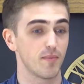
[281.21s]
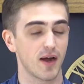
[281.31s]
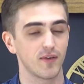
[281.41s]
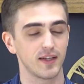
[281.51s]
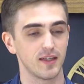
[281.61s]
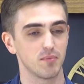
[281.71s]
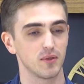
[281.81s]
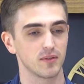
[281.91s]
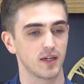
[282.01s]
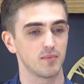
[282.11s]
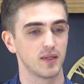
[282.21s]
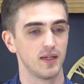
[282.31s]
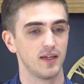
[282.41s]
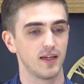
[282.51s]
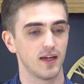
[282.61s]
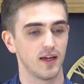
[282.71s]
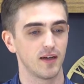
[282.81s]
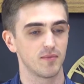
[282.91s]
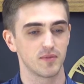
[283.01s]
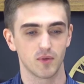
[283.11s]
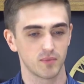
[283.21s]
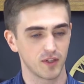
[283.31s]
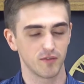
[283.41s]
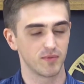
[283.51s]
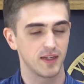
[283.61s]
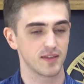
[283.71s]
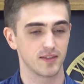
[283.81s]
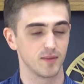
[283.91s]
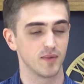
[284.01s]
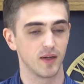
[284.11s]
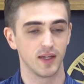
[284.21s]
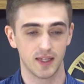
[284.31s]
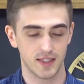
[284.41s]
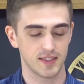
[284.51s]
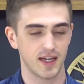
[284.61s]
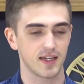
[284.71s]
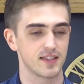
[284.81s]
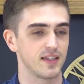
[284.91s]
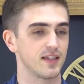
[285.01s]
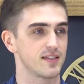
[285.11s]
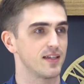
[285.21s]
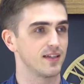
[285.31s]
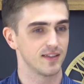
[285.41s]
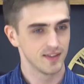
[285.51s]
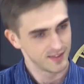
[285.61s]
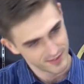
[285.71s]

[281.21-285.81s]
Apparently he pulled up, kind of next to them in his taxi and said.